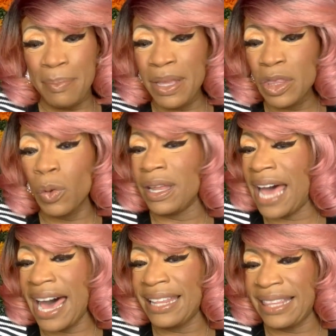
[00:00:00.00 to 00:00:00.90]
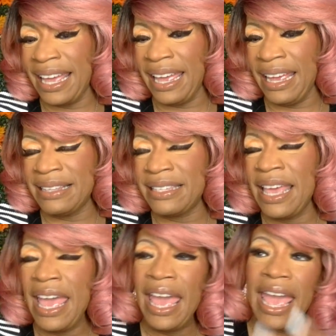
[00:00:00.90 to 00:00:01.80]
I've been through a lot of
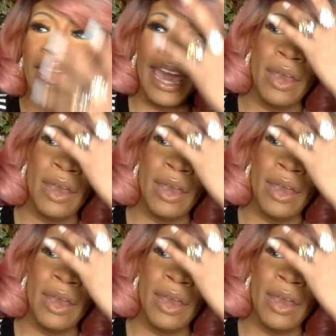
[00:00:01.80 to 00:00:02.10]
things, mm-hmm.